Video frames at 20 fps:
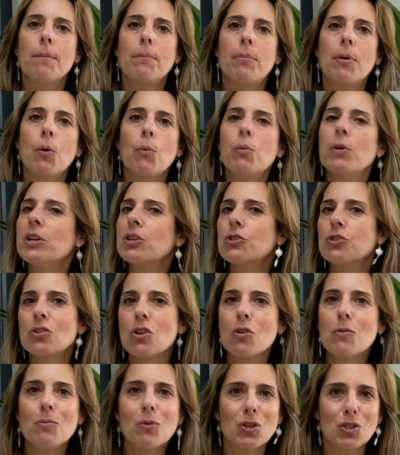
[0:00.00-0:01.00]
but we're
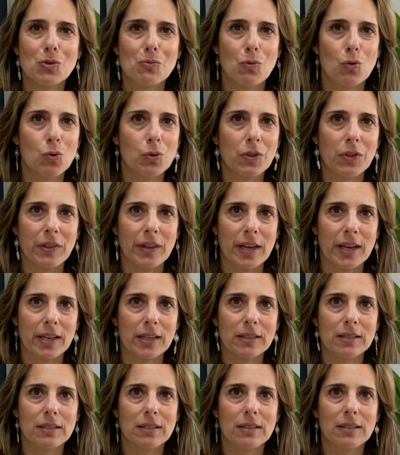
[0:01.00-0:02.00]
so much more than
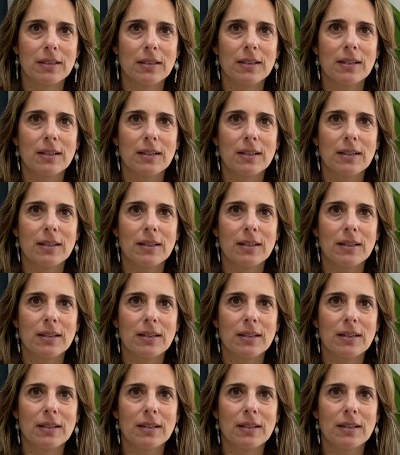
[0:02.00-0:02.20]
that.